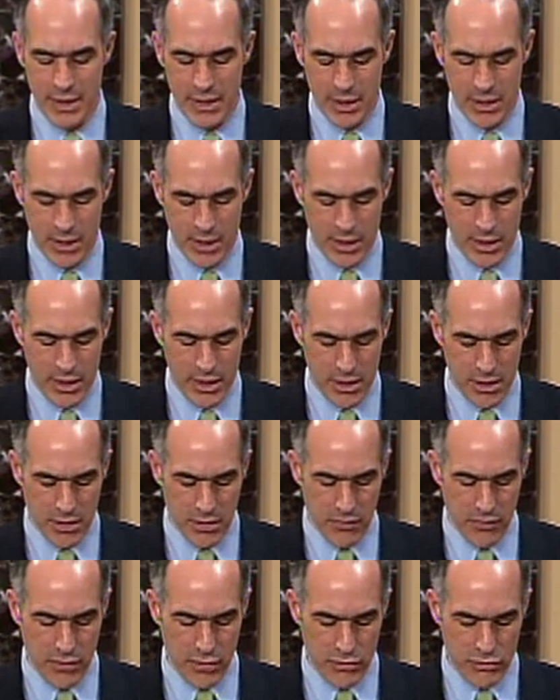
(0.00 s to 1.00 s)
into the
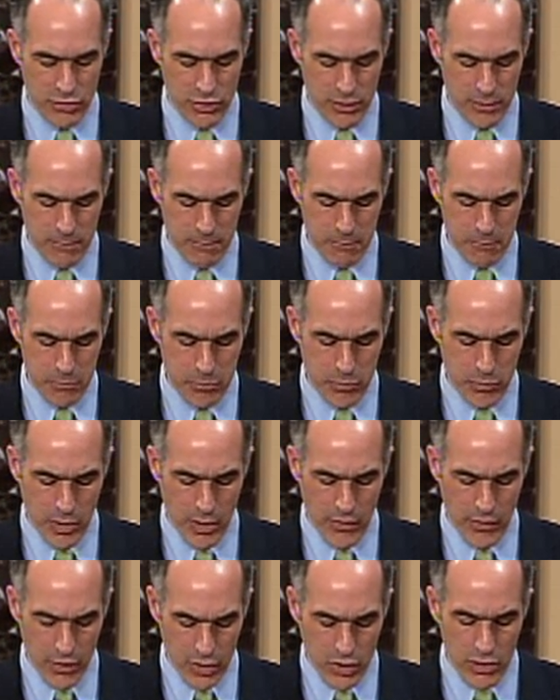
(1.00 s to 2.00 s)
future.
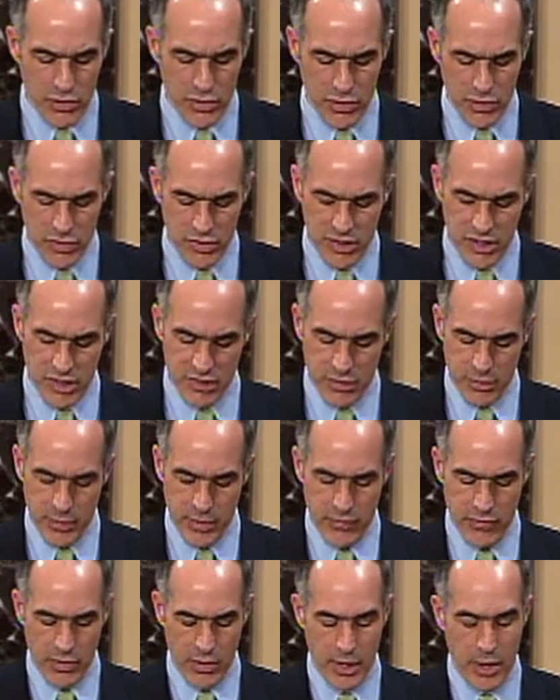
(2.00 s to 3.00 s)
The good news is that
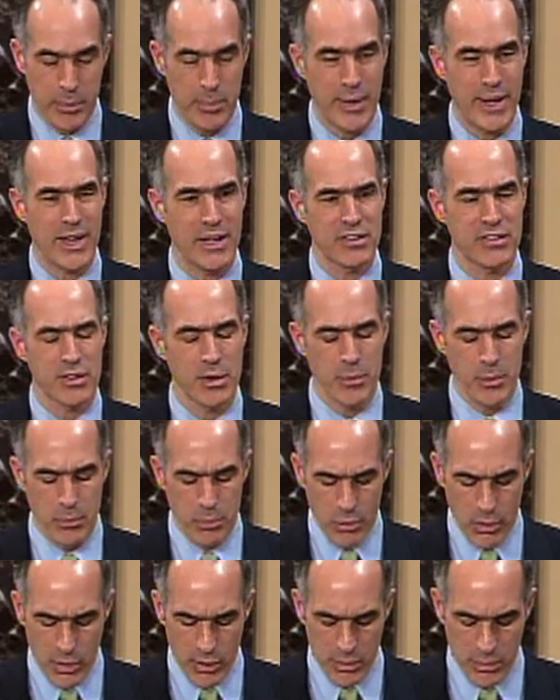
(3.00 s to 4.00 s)
we've already passed some
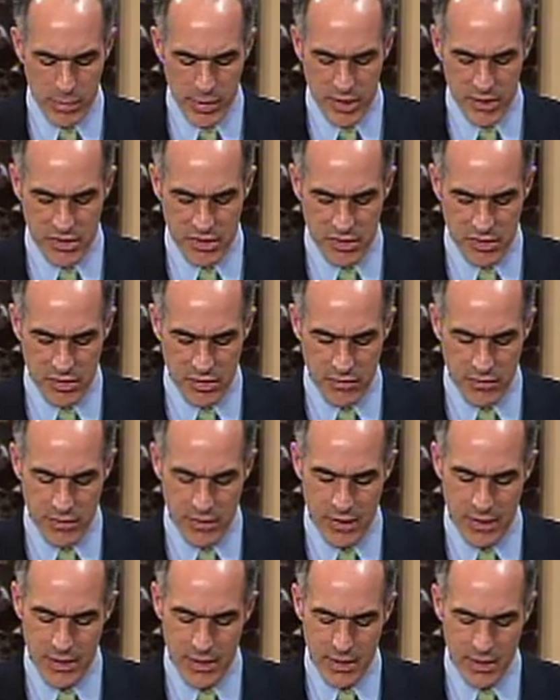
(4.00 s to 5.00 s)
important pieces of
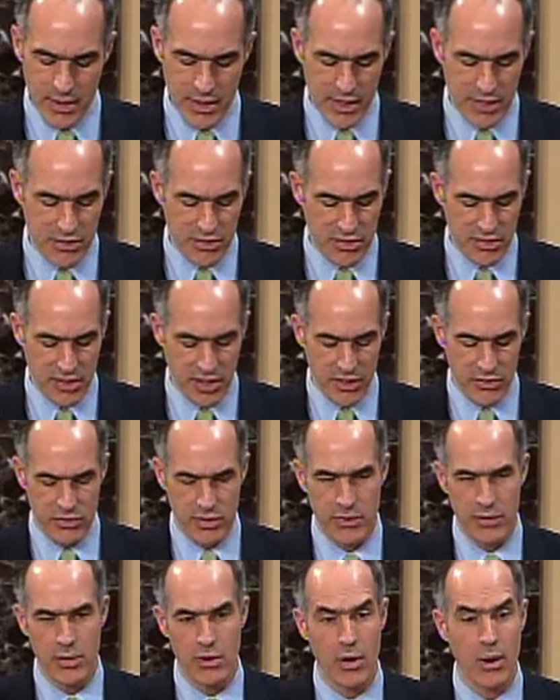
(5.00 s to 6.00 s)

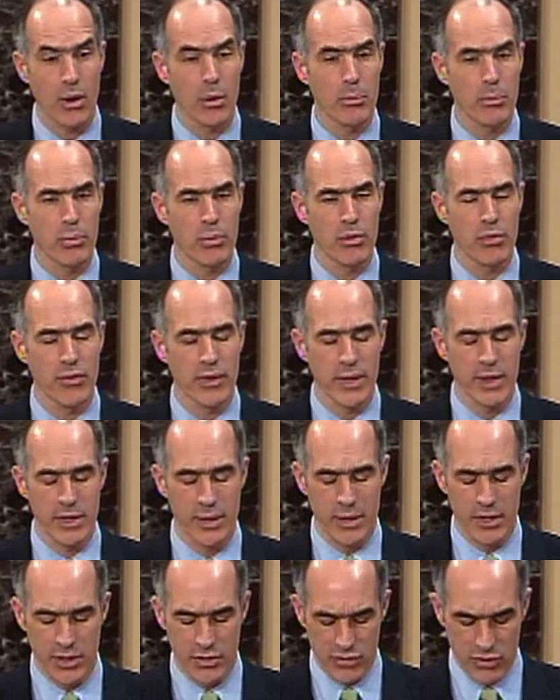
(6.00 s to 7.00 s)
legislation that are improving
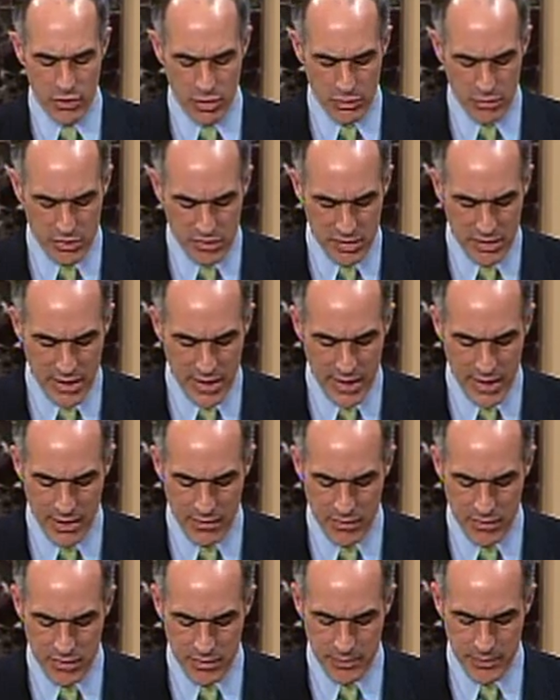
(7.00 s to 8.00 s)
children's
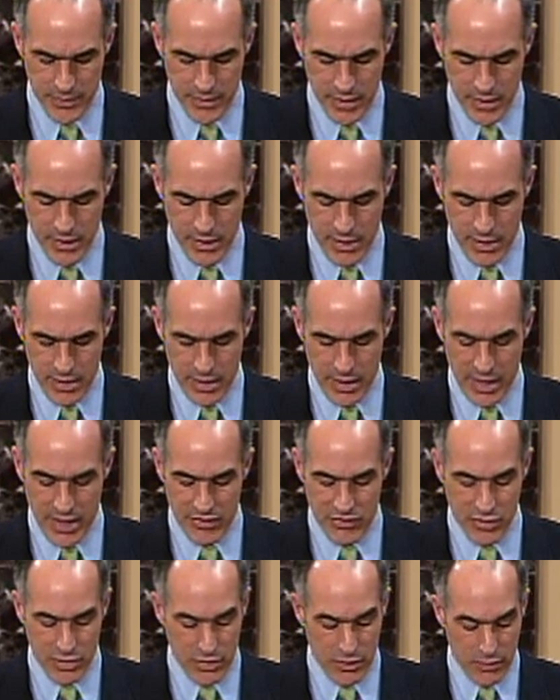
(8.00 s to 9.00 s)
lives.
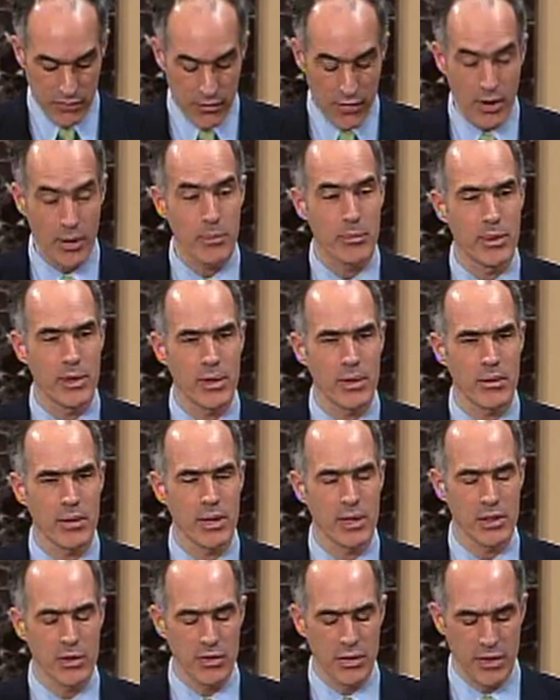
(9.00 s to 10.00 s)
Last year, the Farm Bill
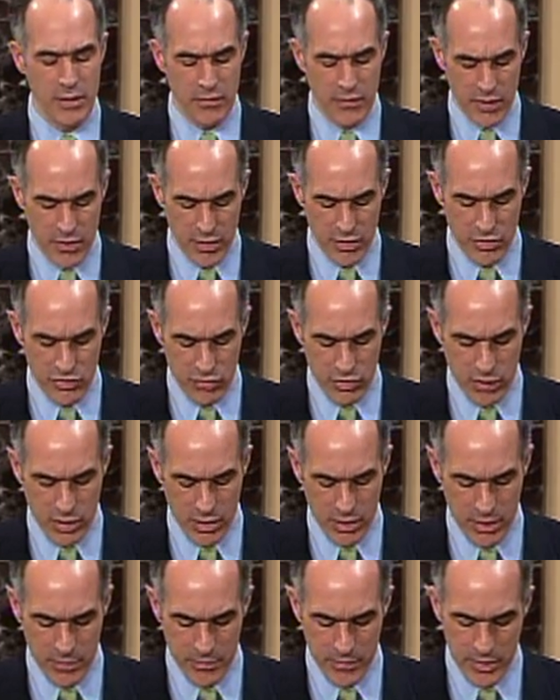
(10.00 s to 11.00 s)
included a very
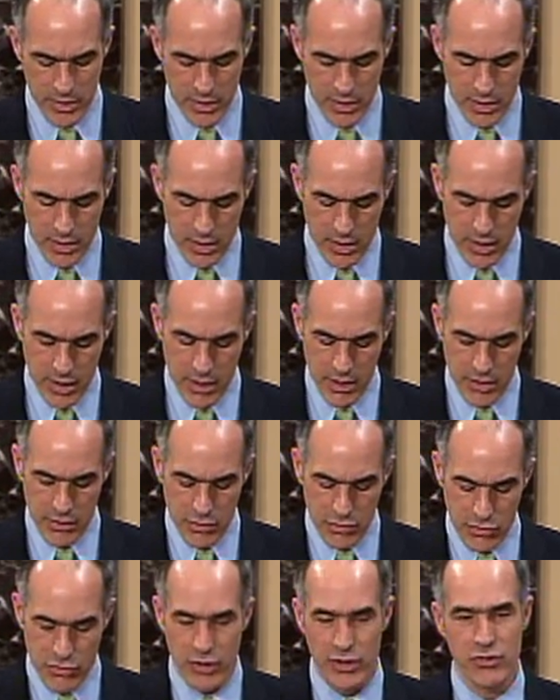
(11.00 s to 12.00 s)
strong
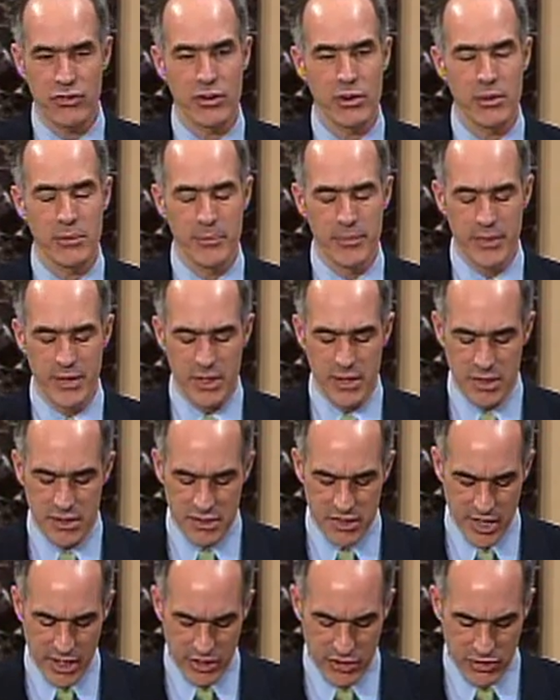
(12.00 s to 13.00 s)
nutrition
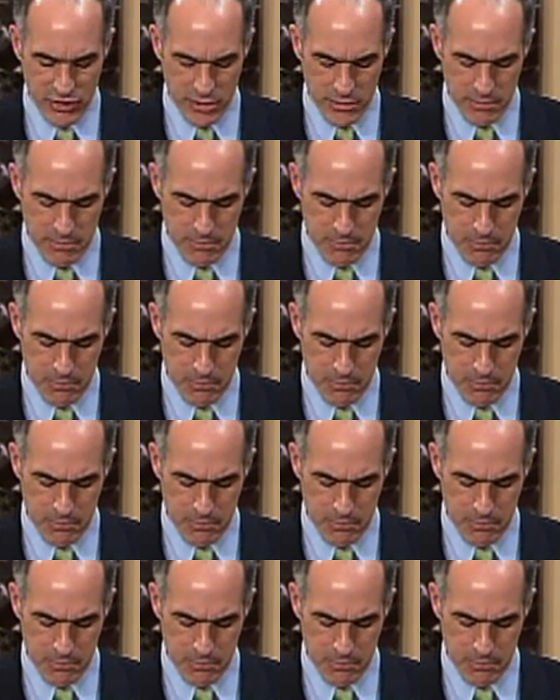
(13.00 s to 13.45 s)
section